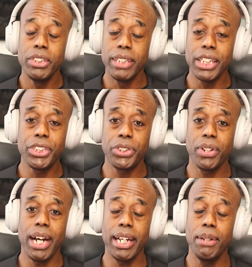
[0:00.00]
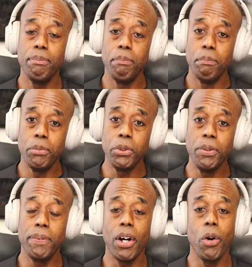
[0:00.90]
Let's try and
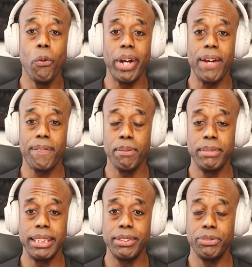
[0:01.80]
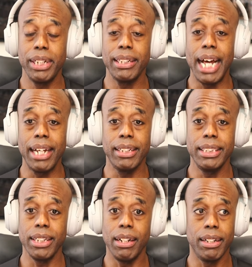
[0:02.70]
move away from this
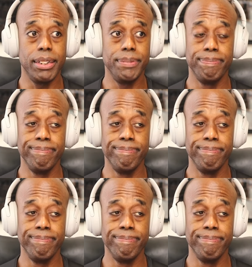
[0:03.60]
reliance on